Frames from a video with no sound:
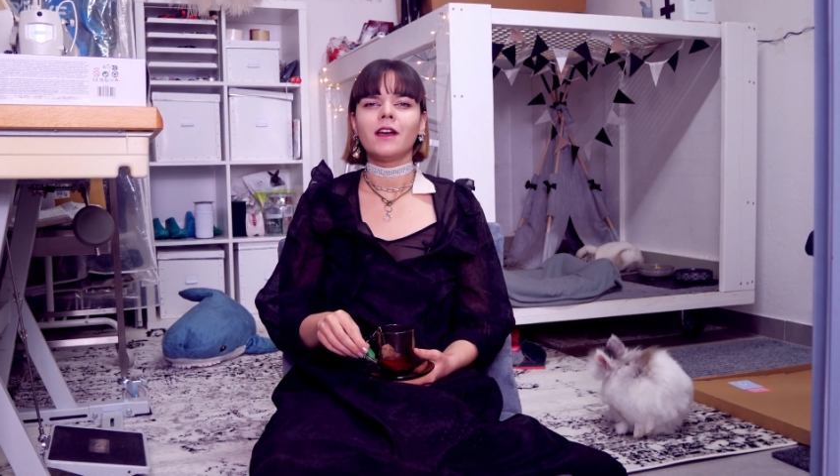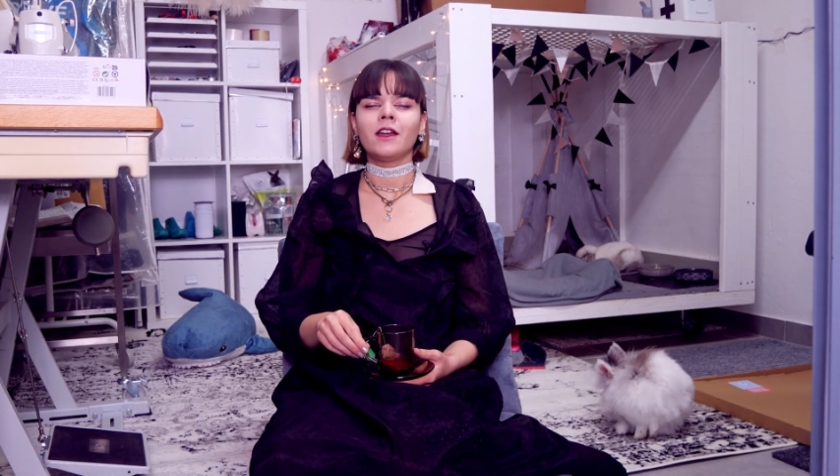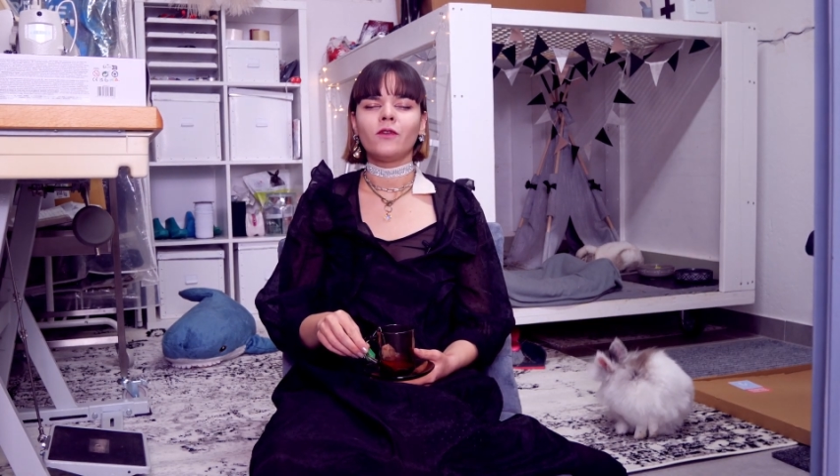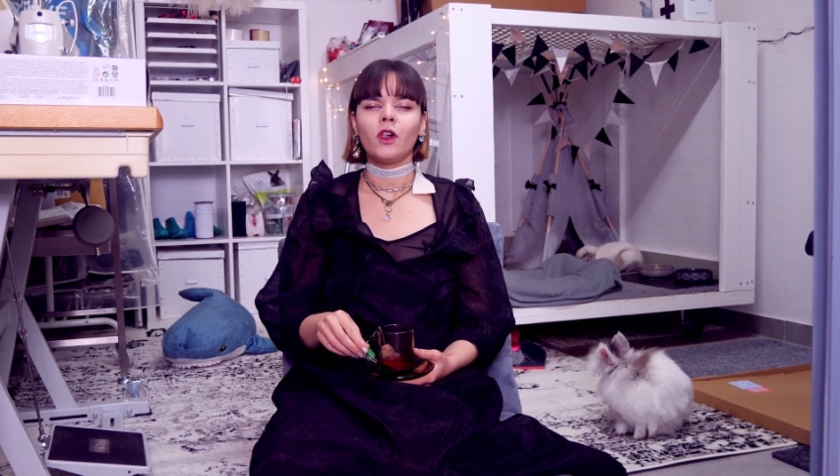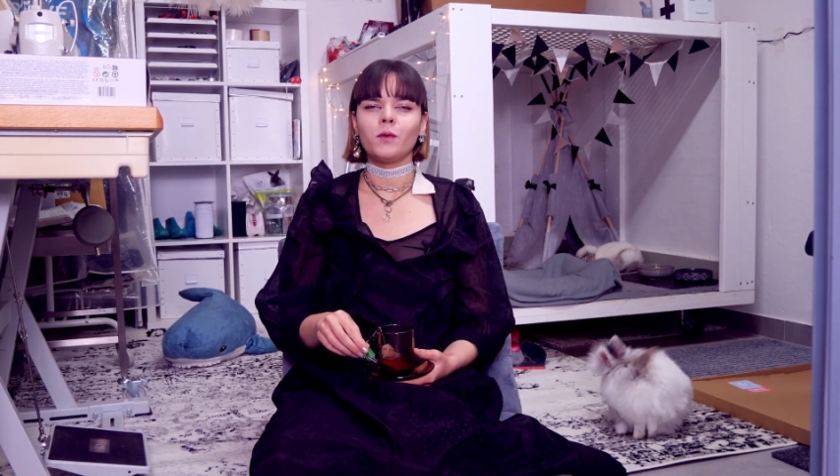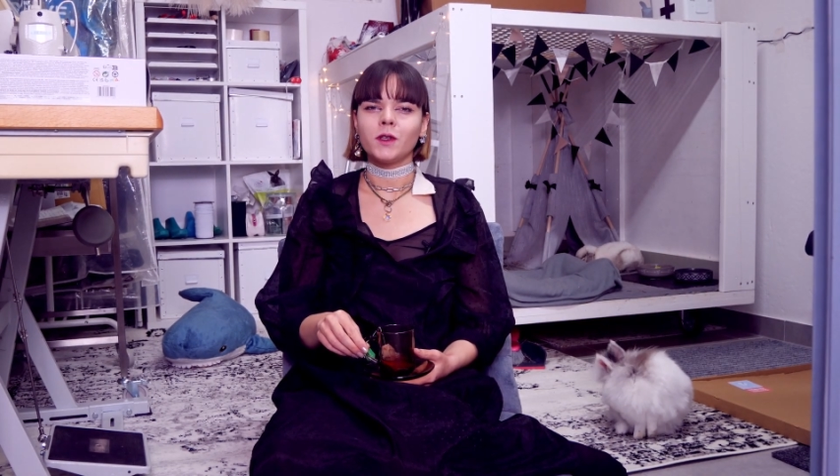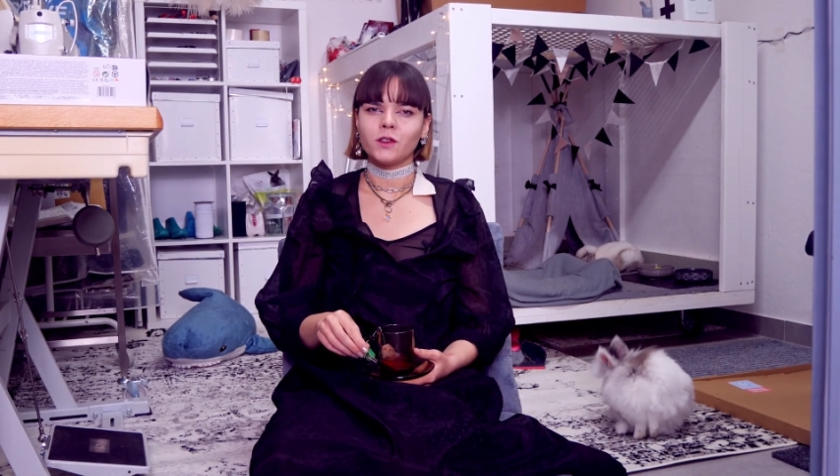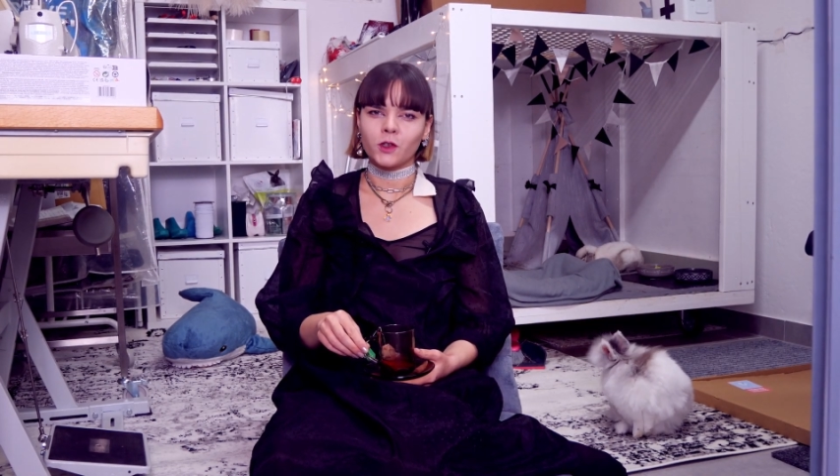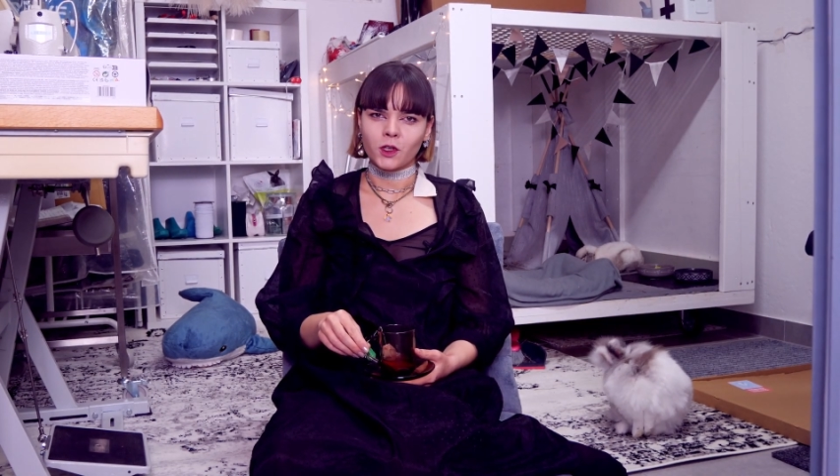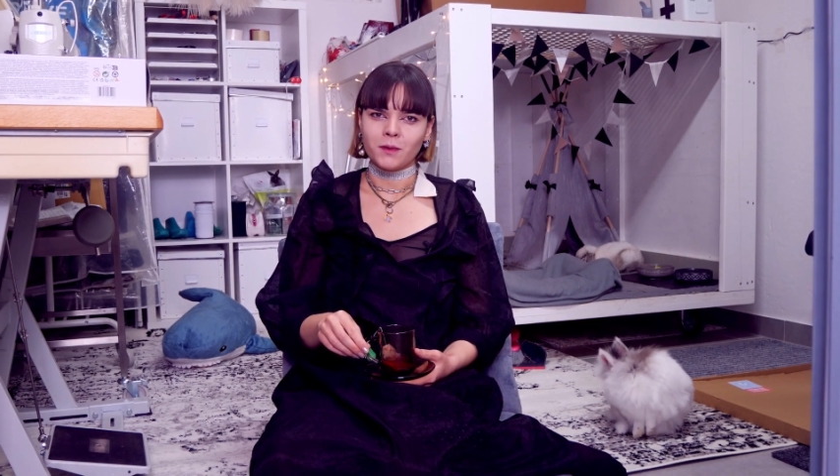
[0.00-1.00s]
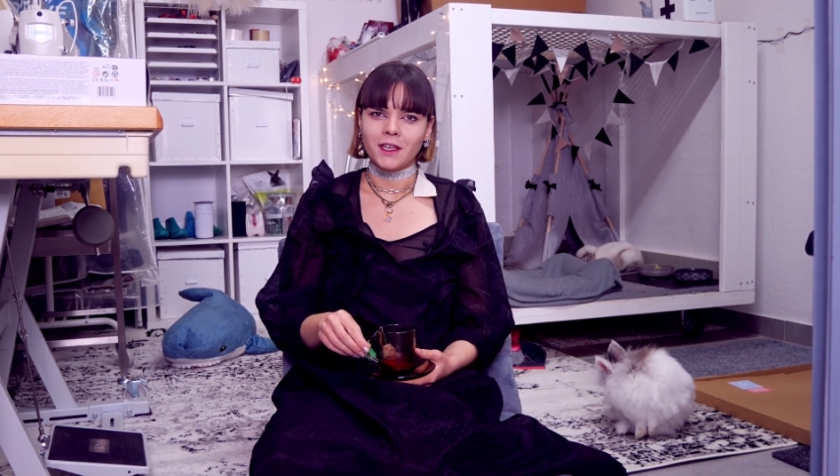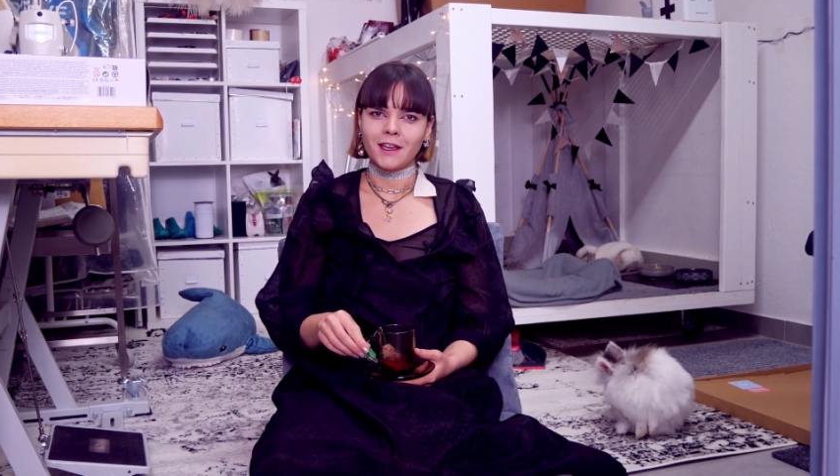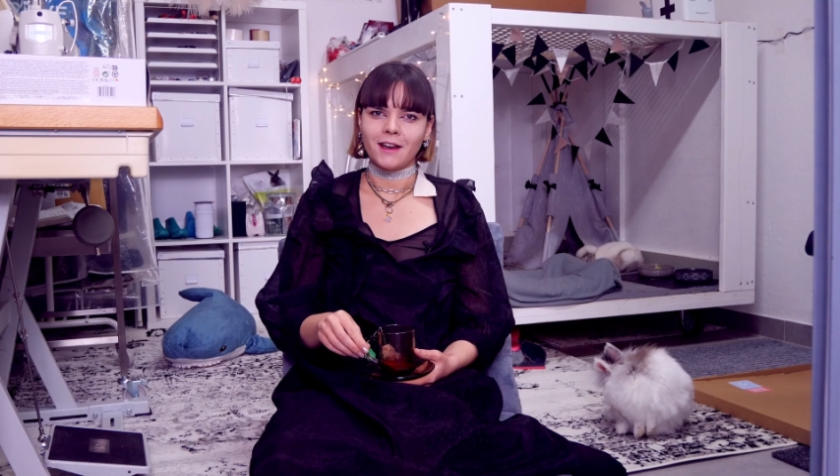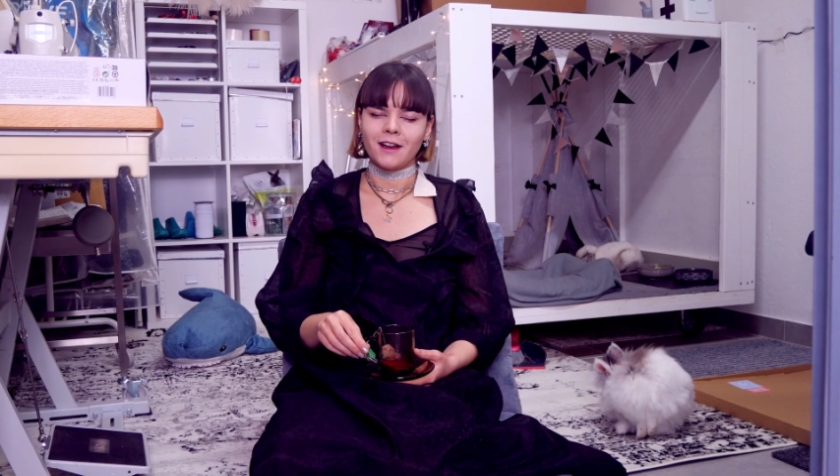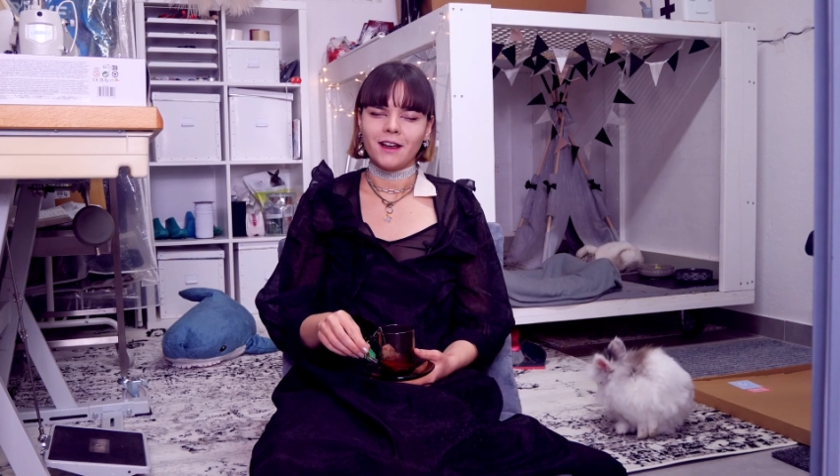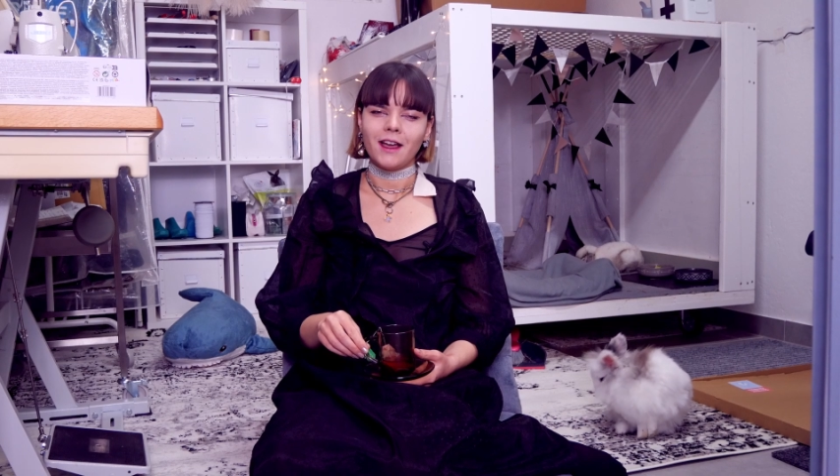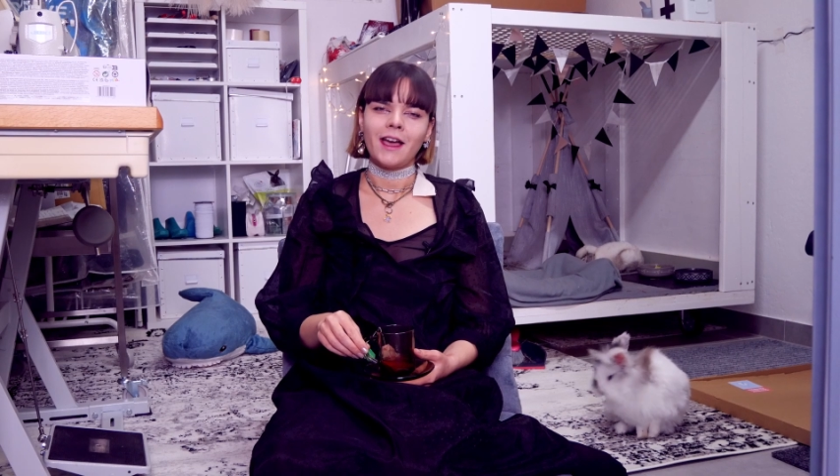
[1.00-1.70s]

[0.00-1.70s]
and follow me on social media,